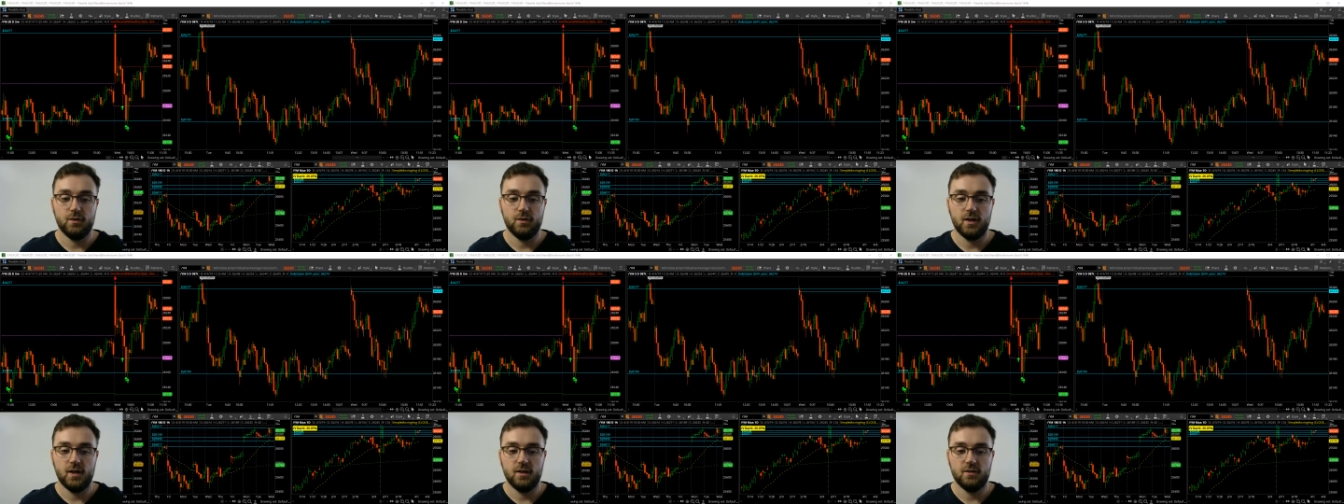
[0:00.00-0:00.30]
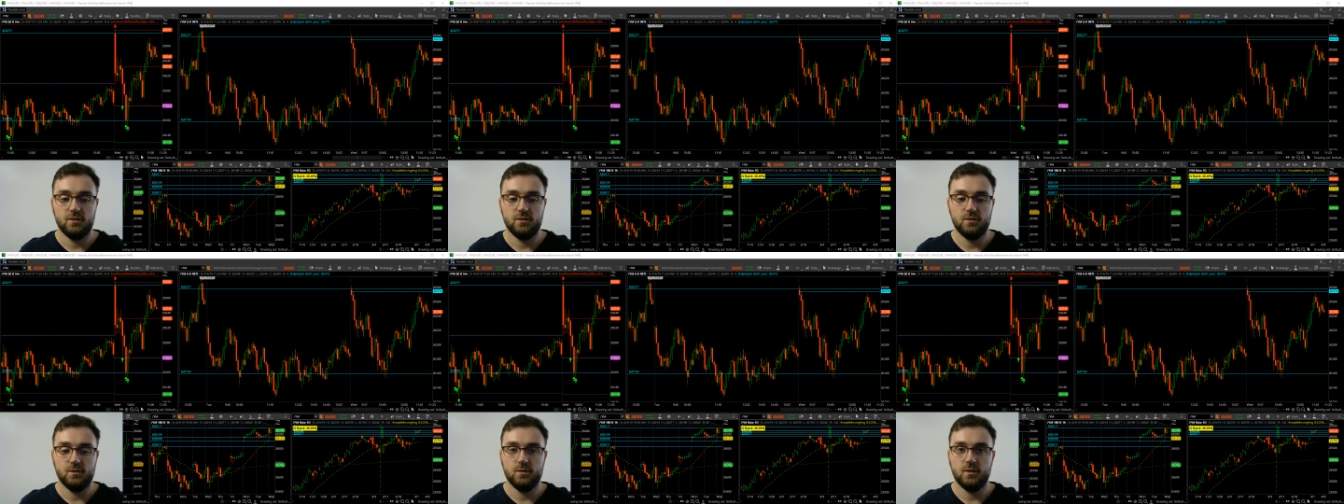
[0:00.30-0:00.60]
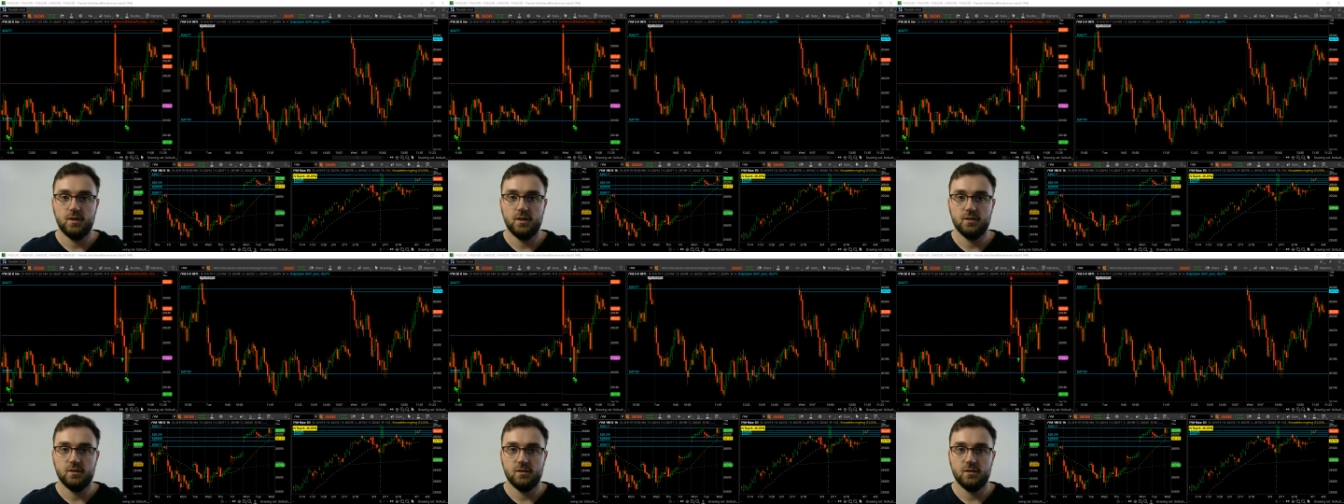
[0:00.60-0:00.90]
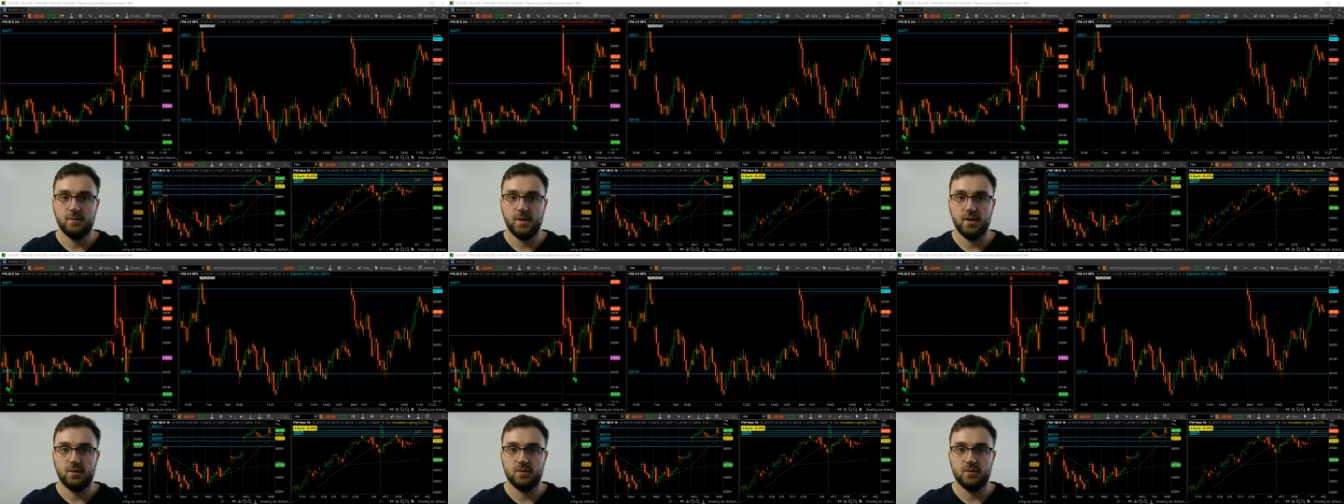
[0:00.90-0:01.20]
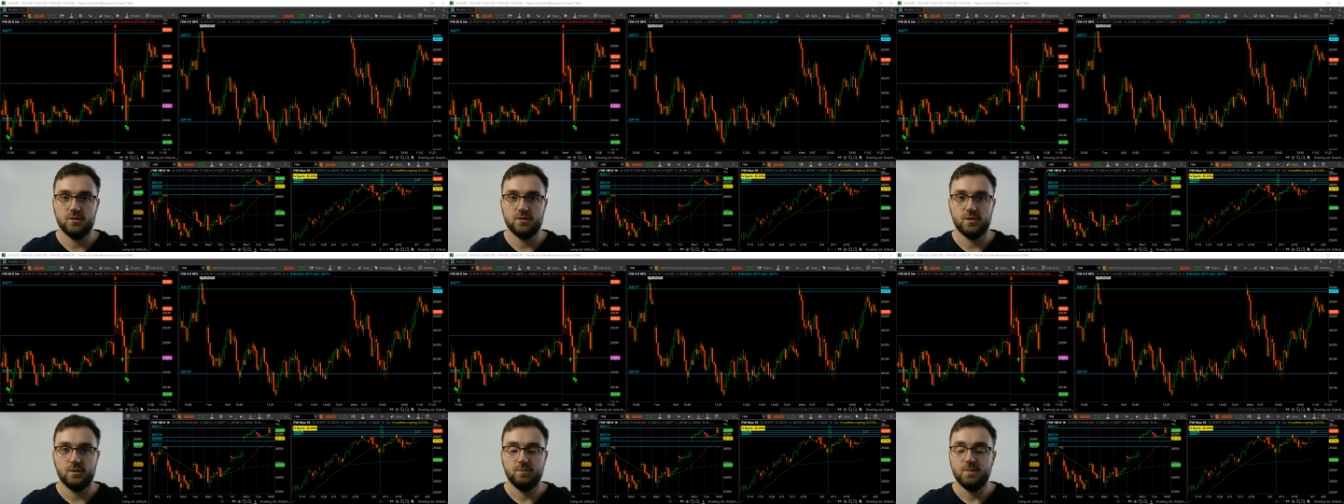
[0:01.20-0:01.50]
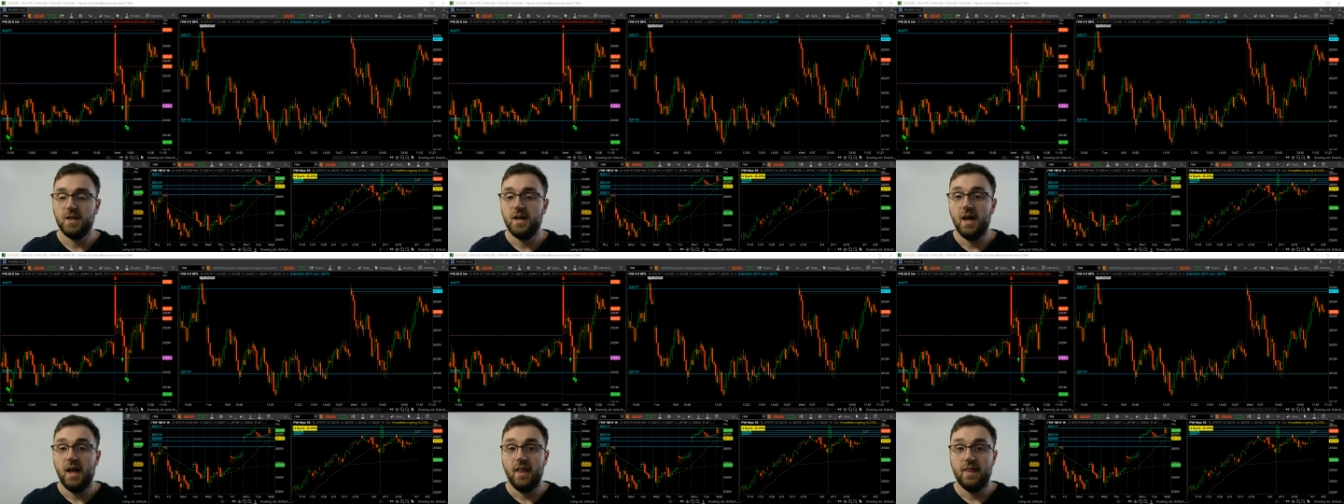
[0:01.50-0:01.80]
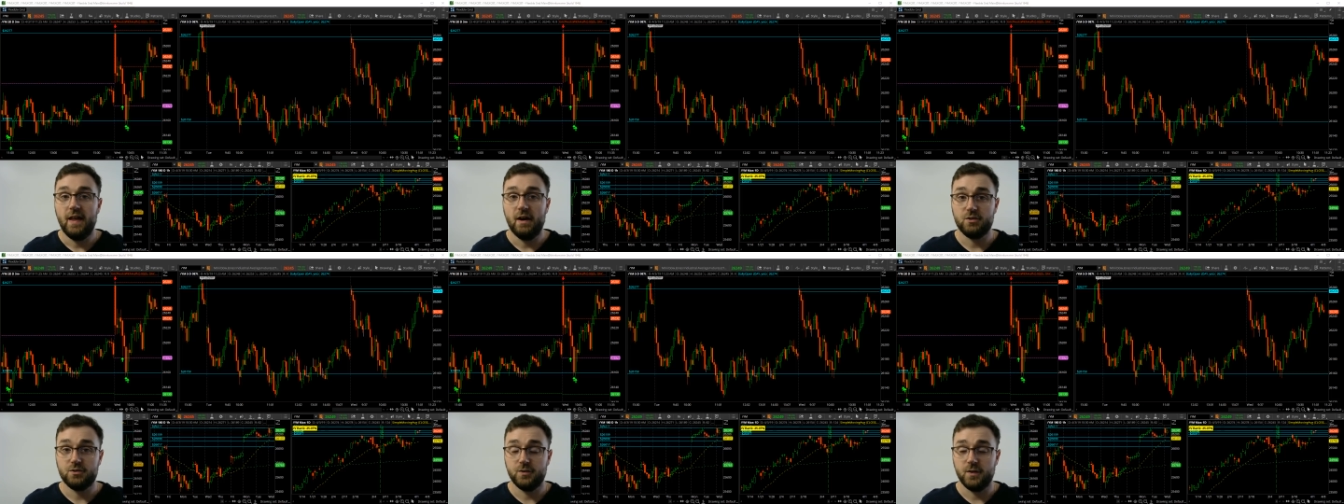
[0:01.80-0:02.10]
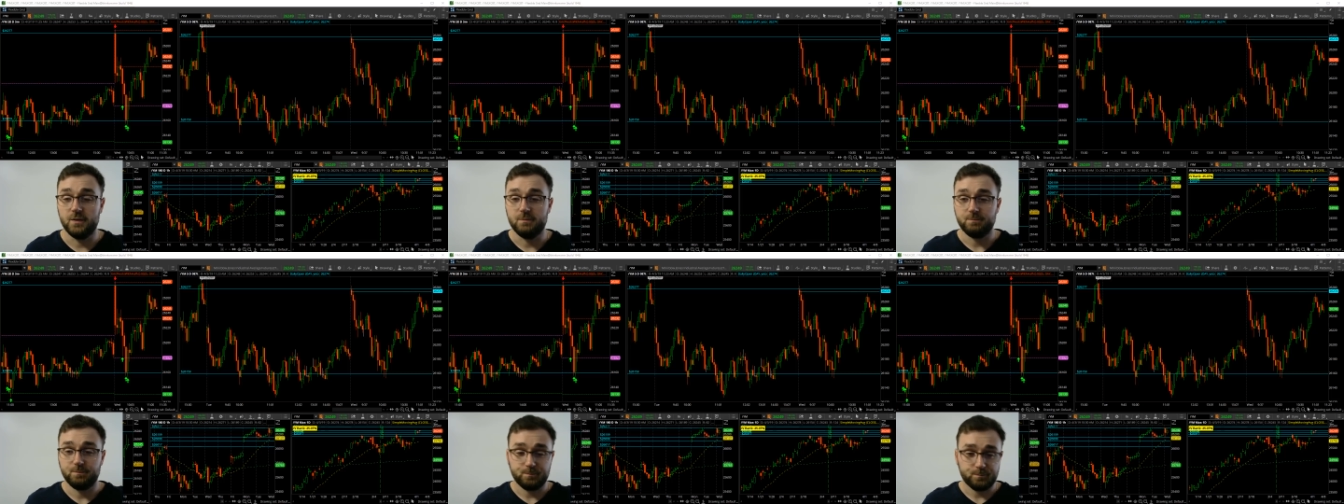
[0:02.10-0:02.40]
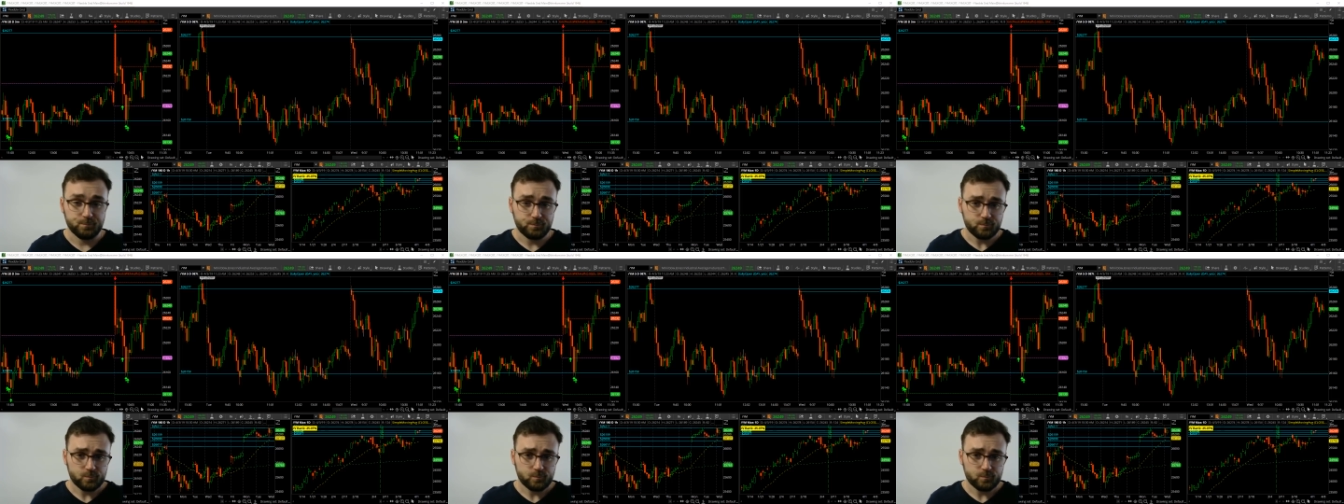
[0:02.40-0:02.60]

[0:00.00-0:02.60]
I forgot to turn the mic on, so that was fun.